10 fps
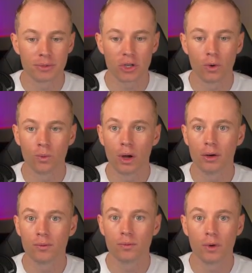So
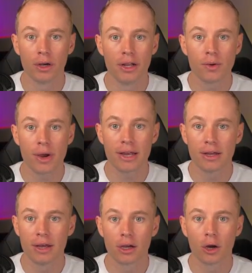run anyway,
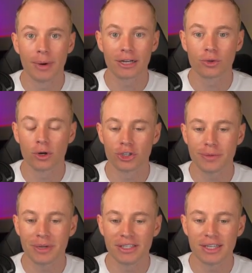go back to our
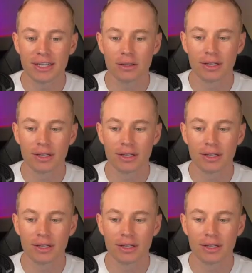GPT,